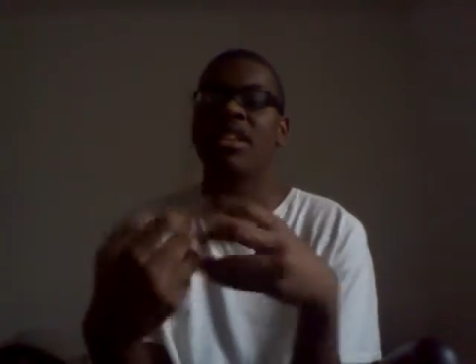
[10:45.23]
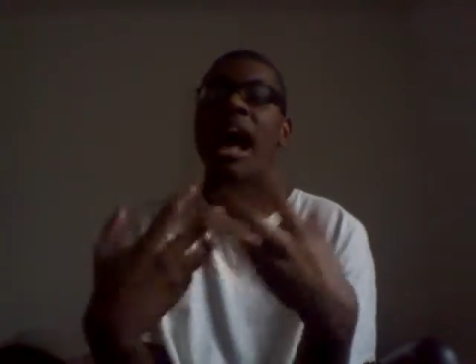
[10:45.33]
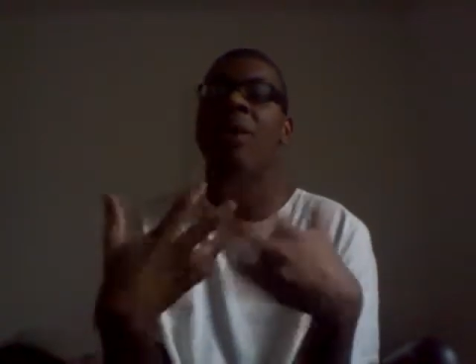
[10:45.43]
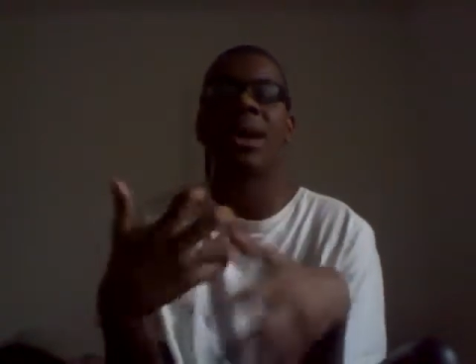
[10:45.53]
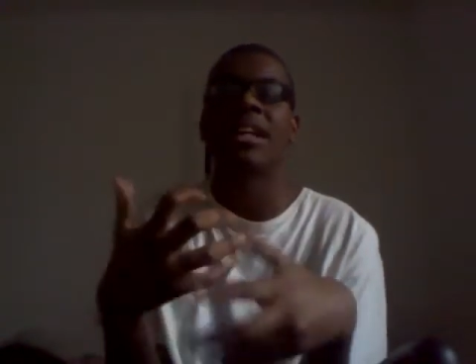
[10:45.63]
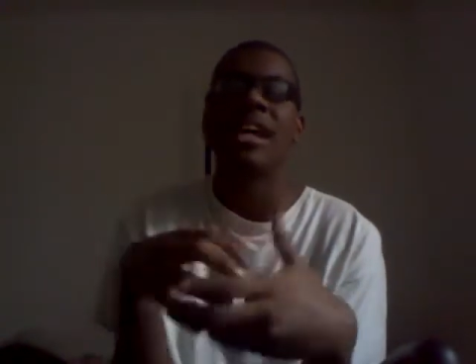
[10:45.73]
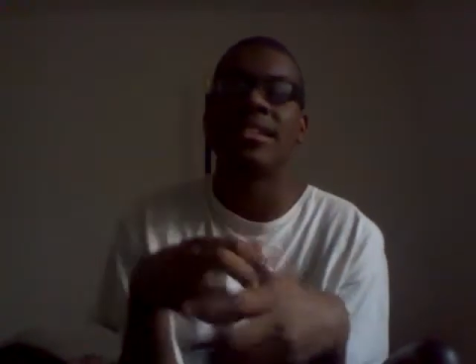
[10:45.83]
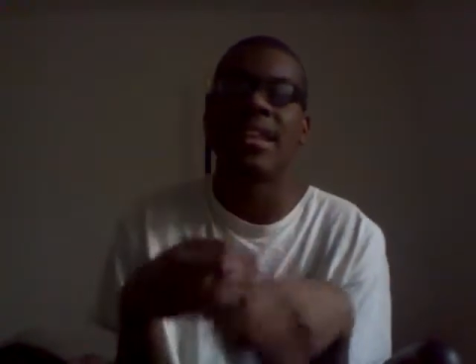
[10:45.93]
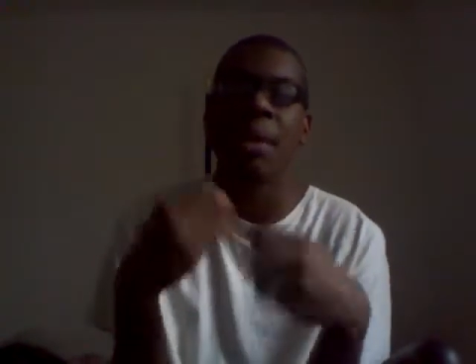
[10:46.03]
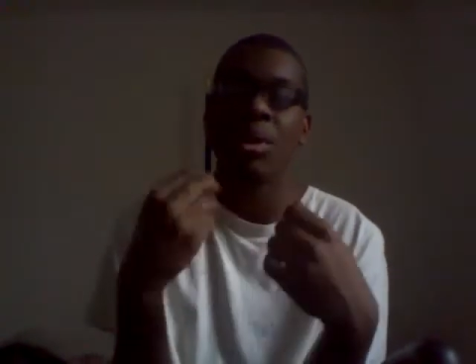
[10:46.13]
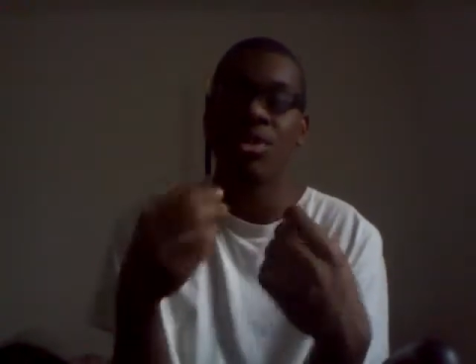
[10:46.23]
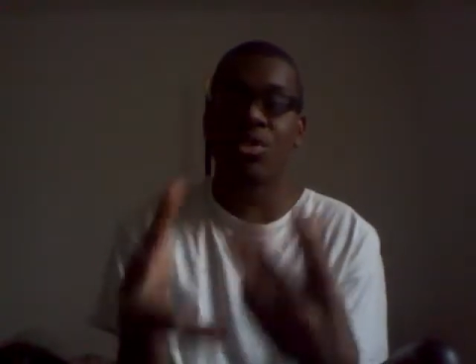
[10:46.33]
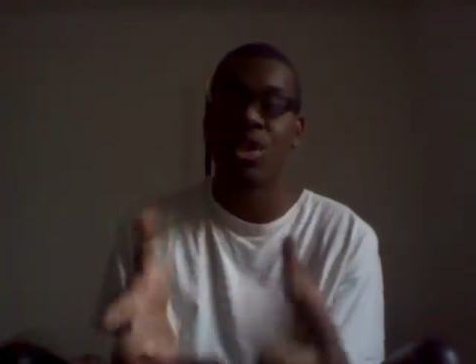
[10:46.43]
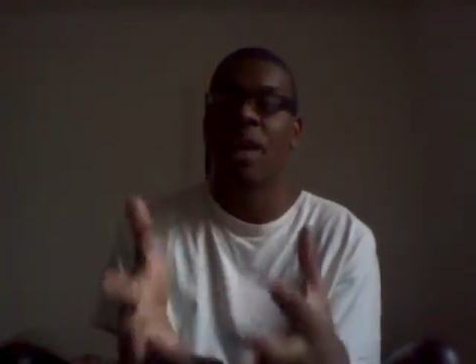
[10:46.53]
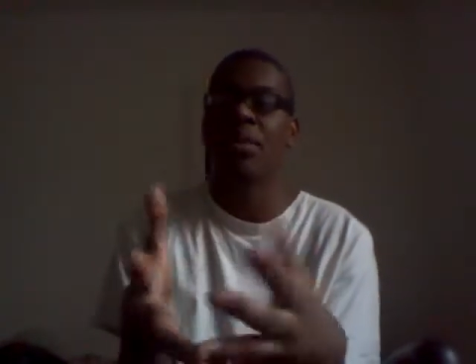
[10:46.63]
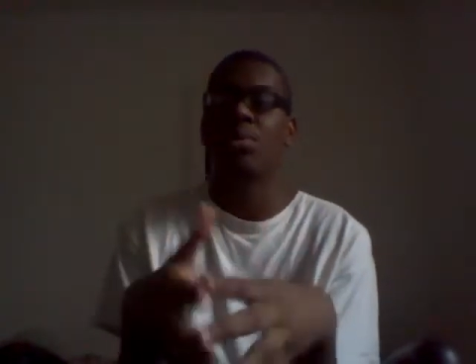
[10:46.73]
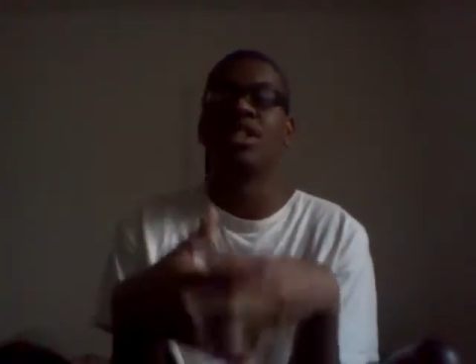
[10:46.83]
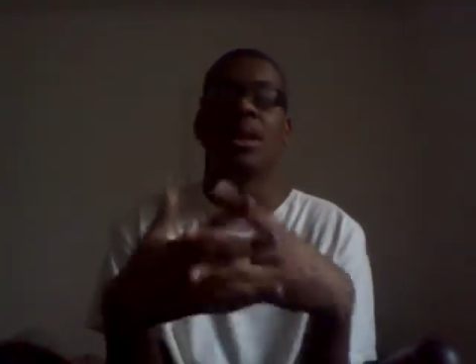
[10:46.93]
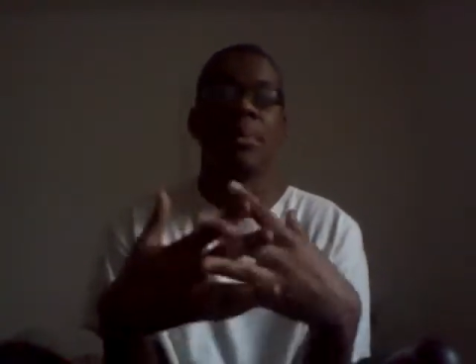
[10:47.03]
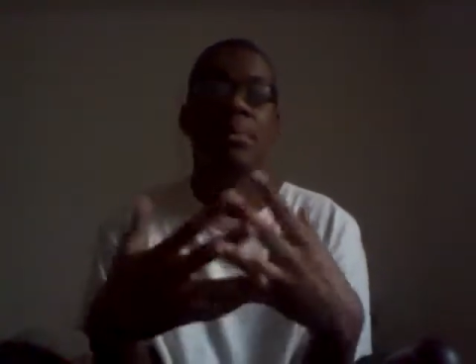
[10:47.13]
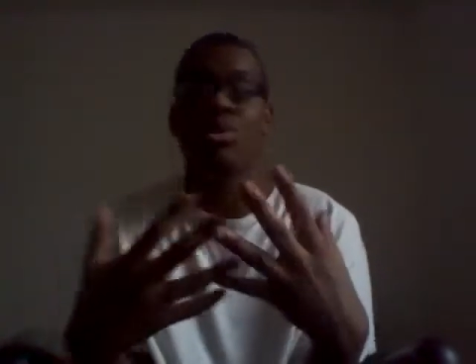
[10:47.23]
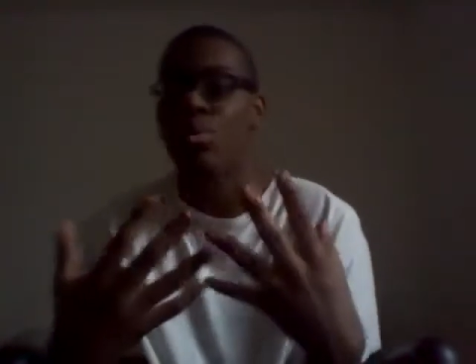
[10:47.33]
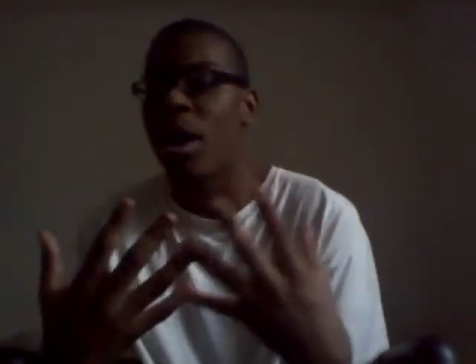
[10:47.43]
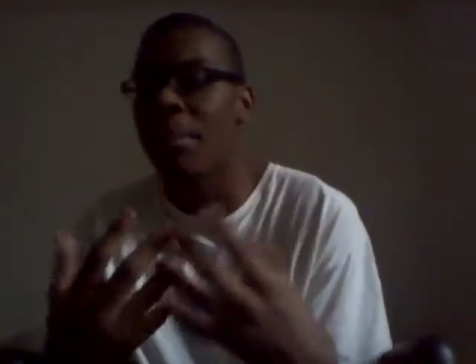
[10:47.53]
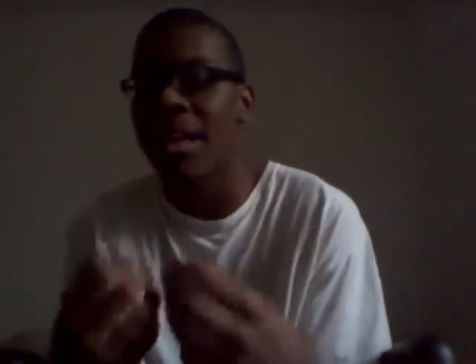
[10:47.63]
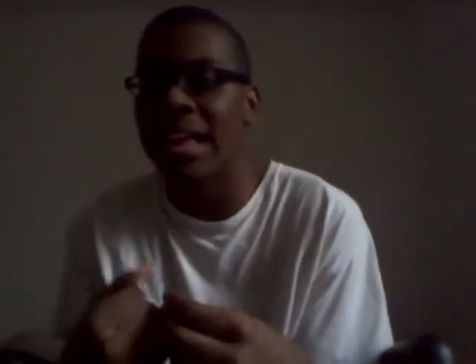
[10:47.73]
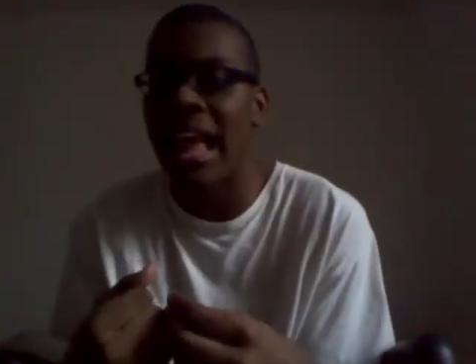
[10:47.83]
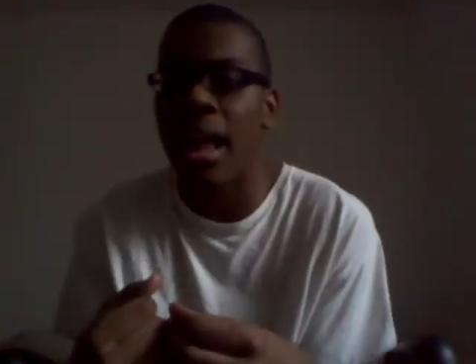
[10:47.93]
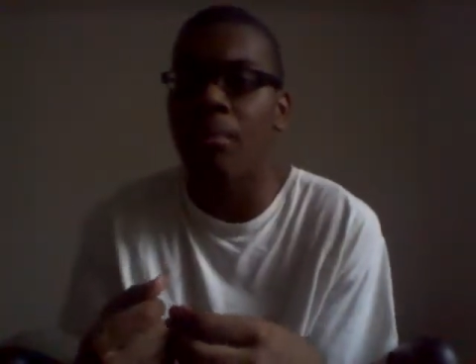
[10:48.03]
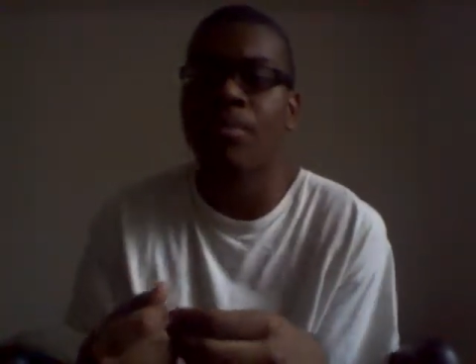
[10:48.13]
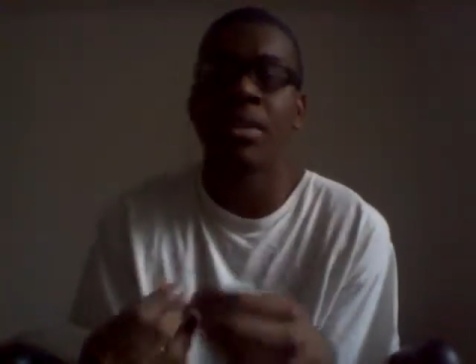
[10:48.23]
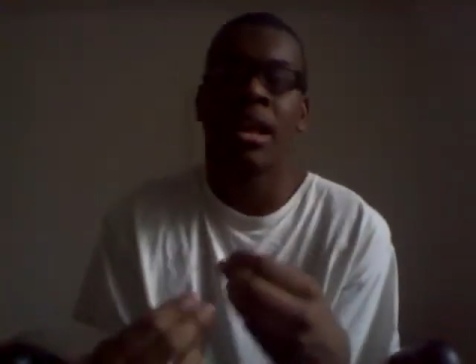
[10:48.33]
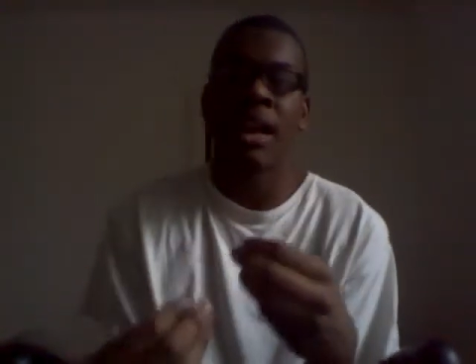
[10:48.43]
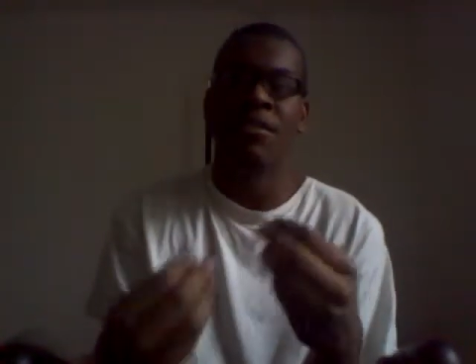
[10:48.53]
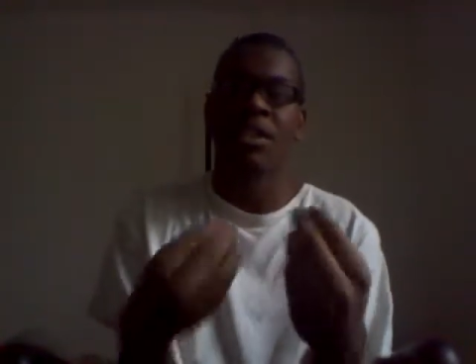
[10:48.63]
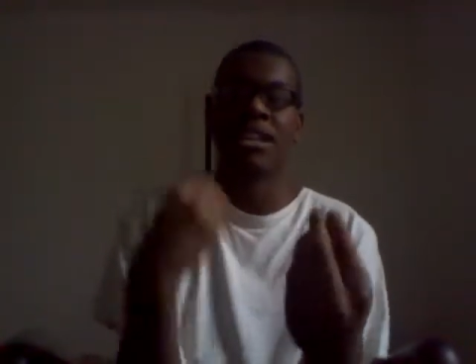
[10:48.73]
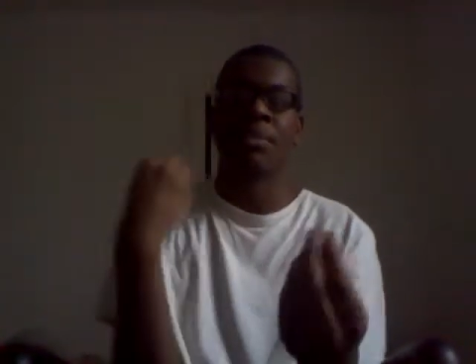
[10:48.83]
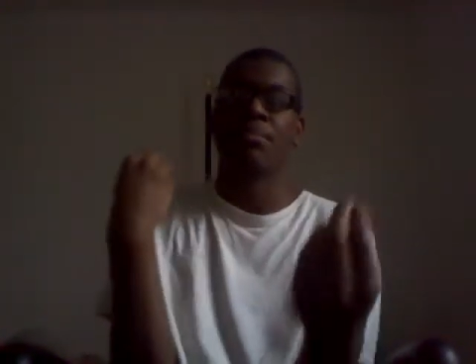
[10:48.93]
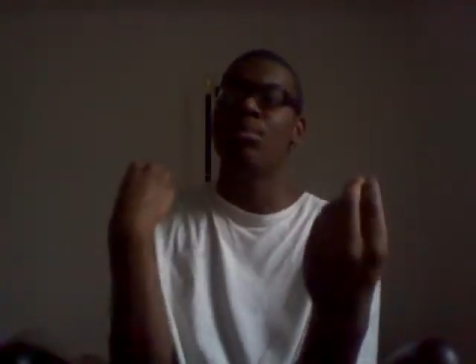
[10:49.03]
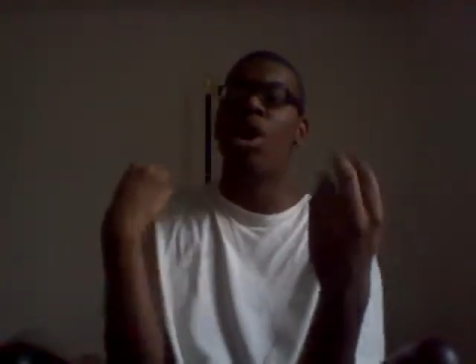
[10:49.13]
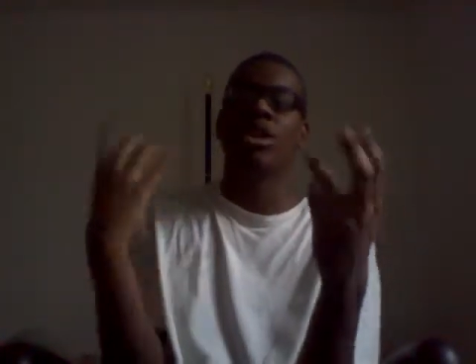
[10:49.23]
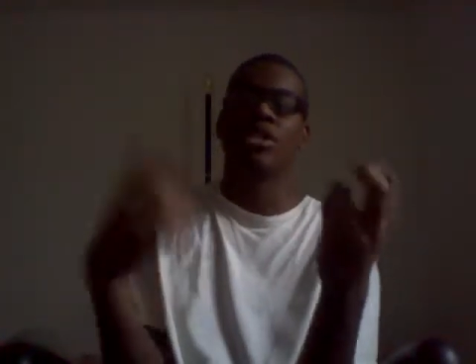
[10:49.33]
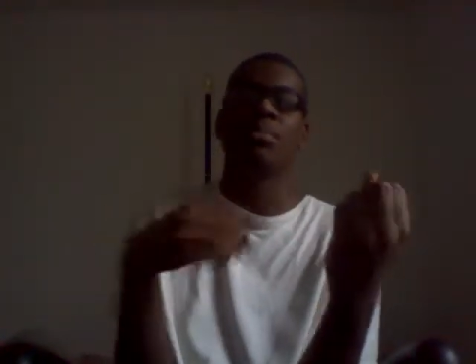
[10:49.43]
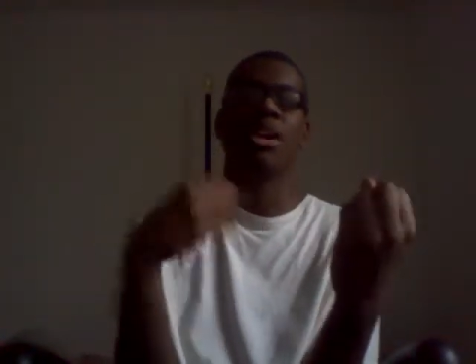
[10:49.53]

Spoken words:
Some people just want to play a game and feel like the awesome hero, no shades of gray,